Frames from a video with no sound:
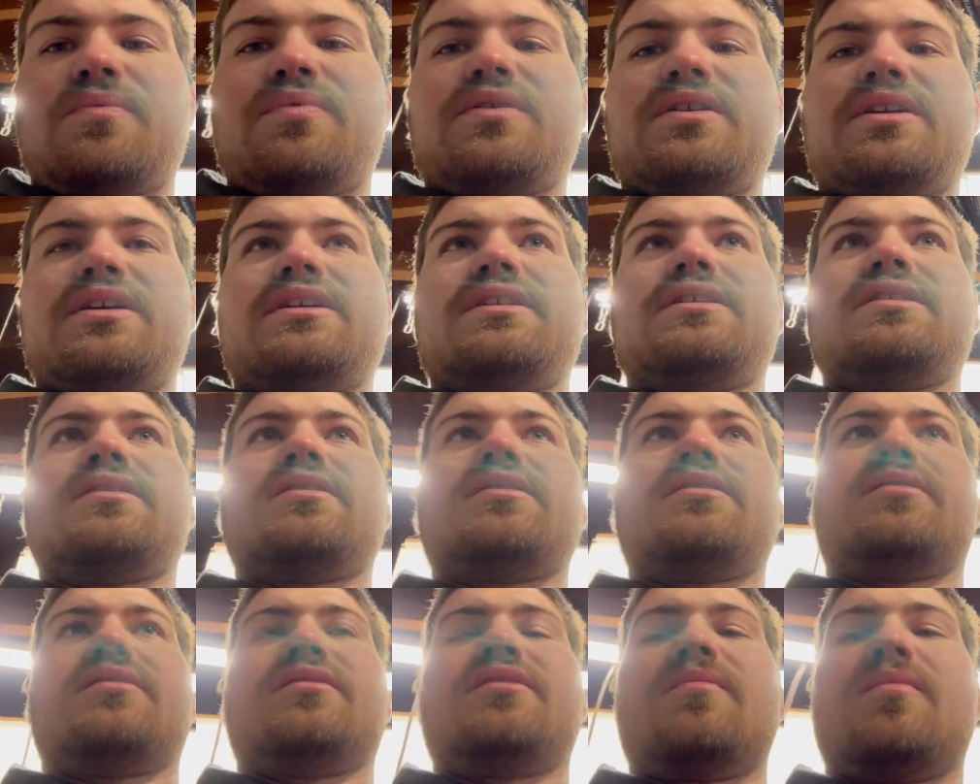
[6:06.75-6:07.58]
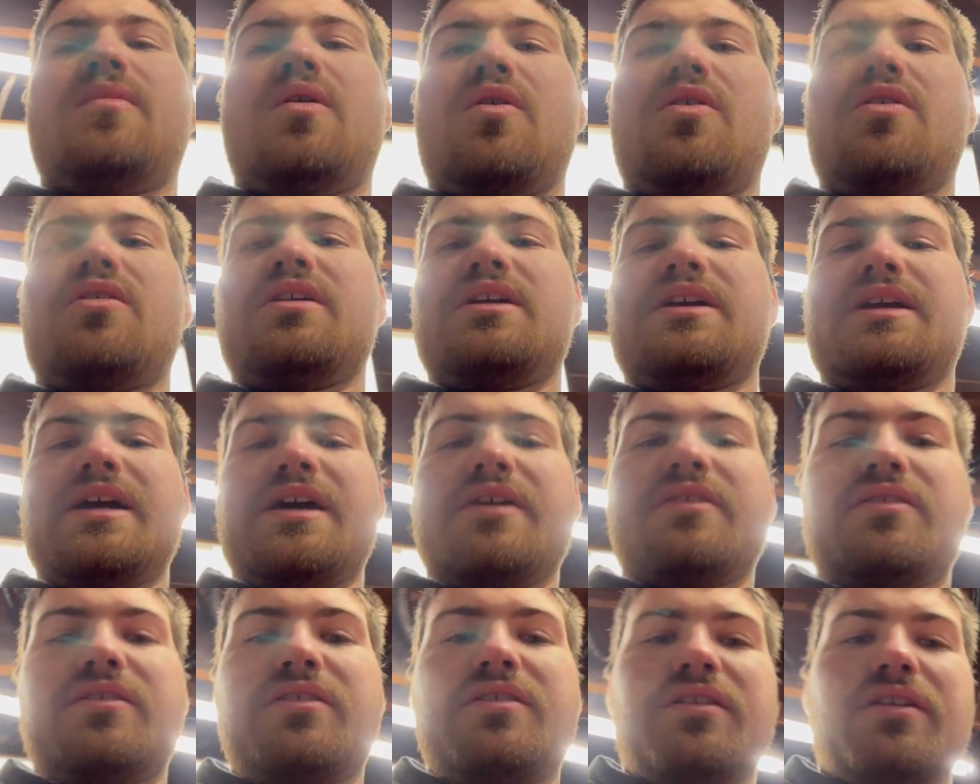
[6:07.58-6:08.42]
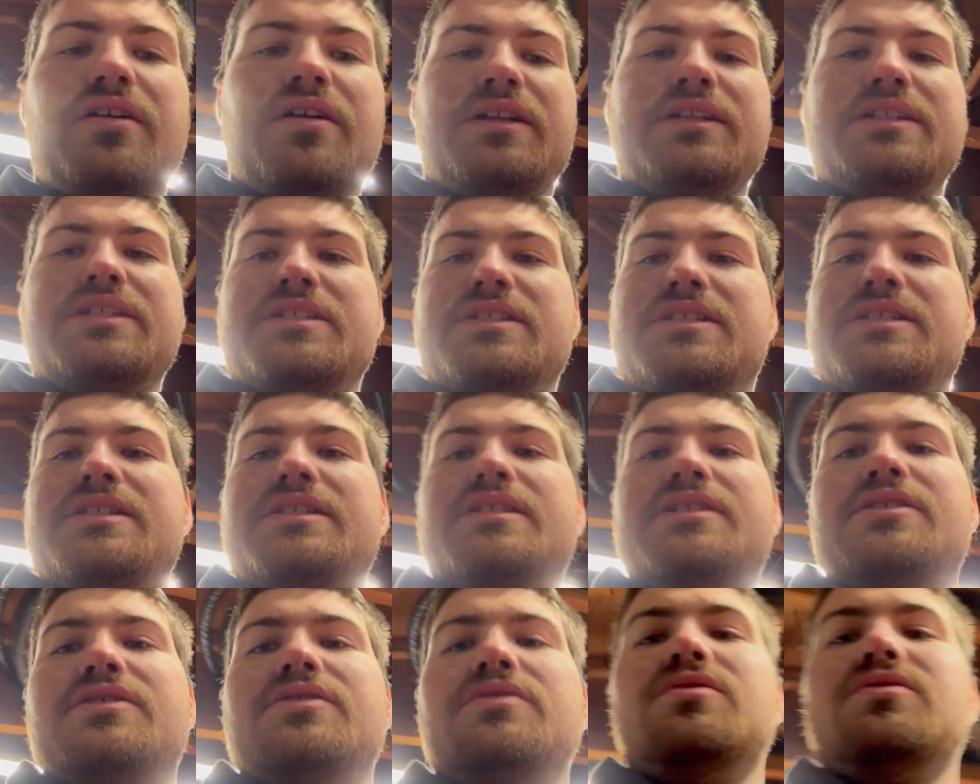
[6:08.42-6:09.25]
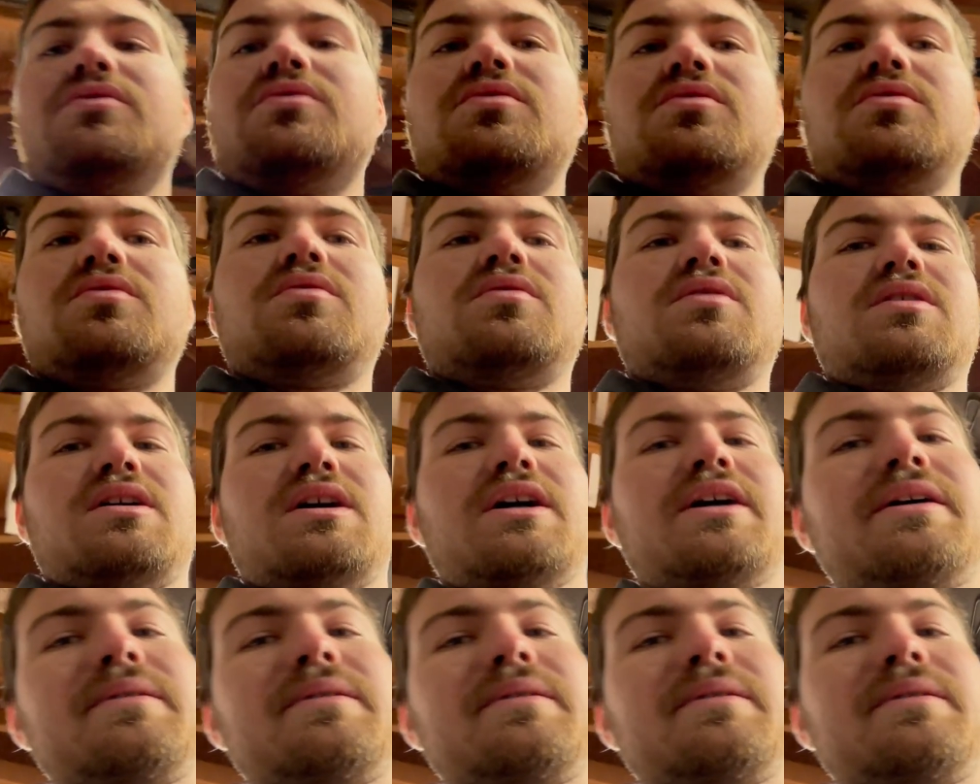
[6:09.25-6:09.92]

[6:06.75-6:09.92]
putting the motor together. I just need to do